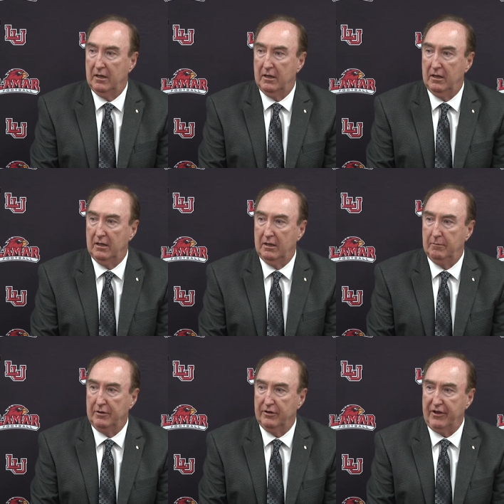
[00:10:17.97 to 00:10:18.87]
Uh,
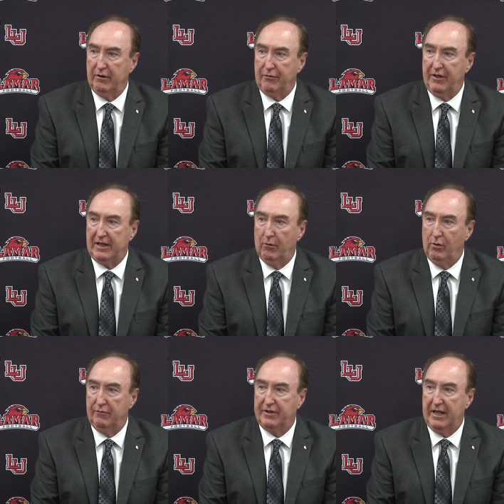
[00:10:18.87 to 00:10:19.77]
because I don't think I
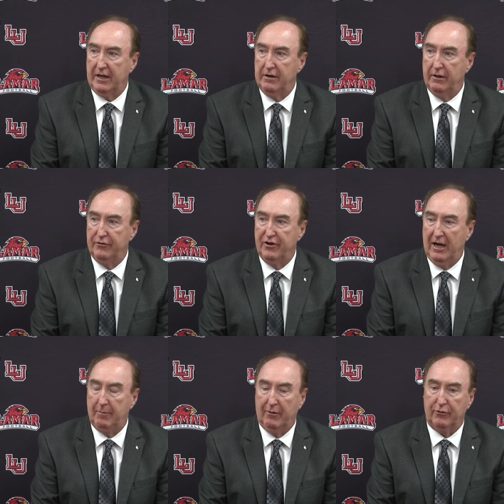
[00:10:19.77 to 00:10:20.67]
would have taken another
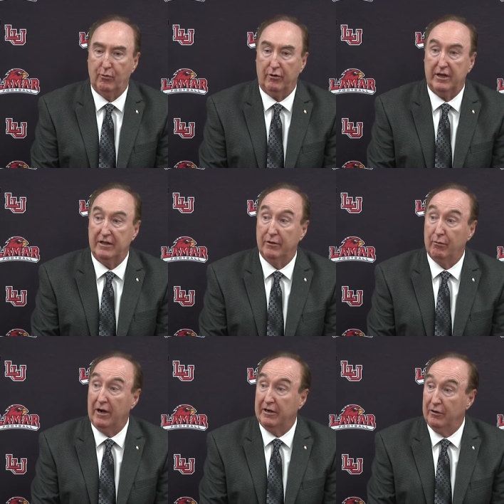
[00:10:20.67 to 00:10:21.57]
job. I was working in the
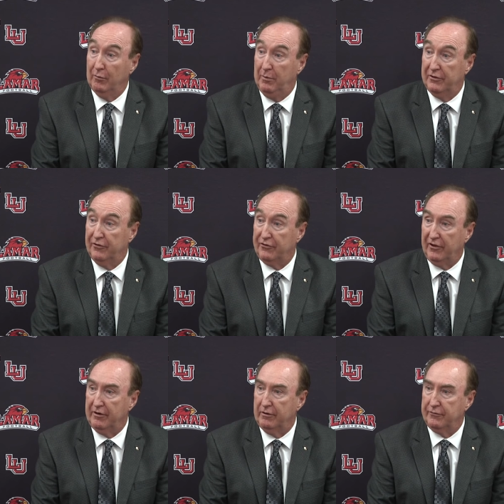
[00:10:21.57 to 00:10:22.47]
radio business.
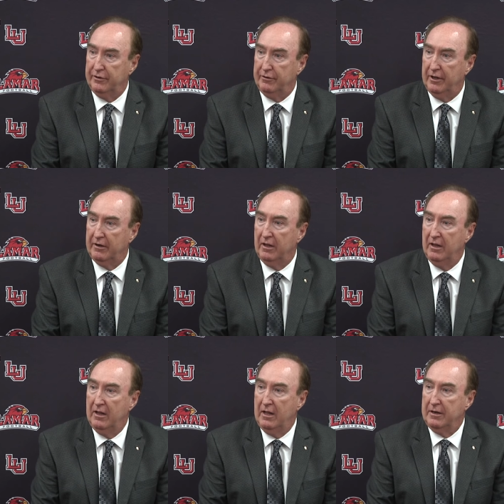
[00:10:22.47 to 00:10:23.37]
I don't know if you knew that
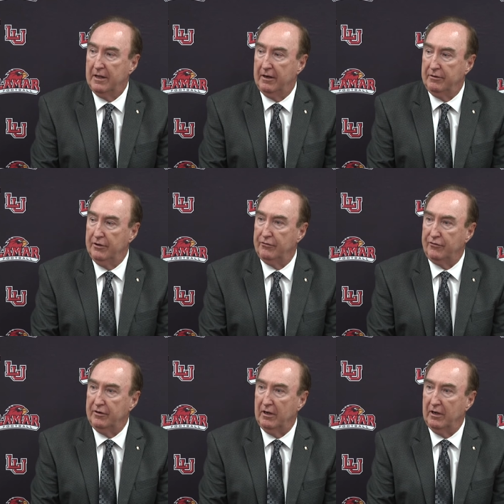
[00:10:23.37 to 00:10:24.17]
down in Houston.